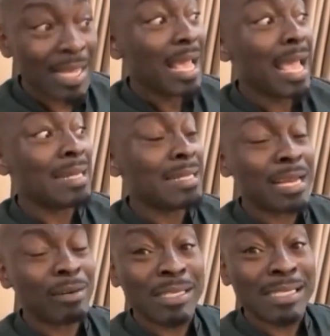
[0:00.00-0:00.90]
And
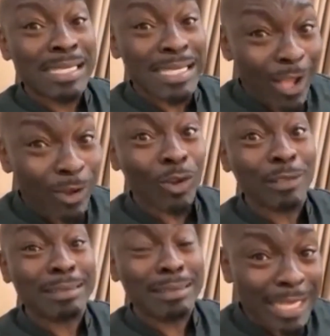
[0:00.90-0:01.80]
there is now
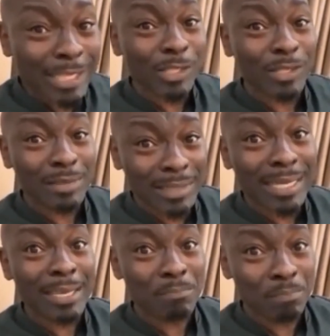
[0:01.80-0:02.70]
contention
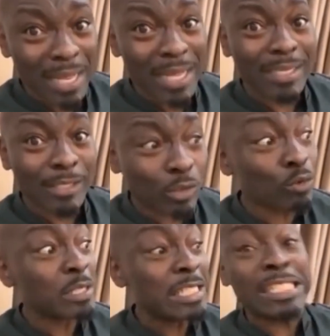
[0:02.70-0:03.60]
taking place to
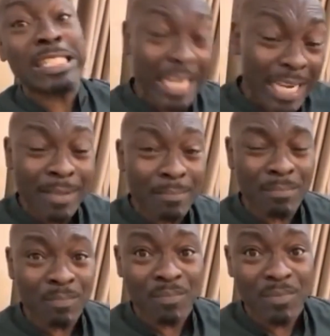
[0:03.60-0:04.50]

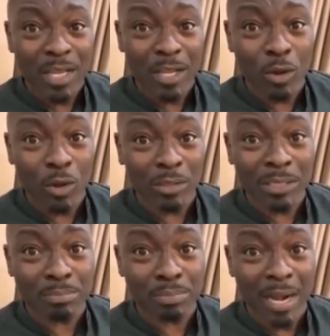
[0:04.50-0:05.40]
redeem the
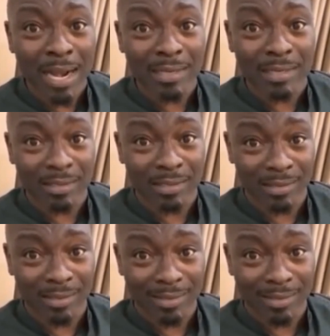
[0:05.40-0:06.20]
golden prize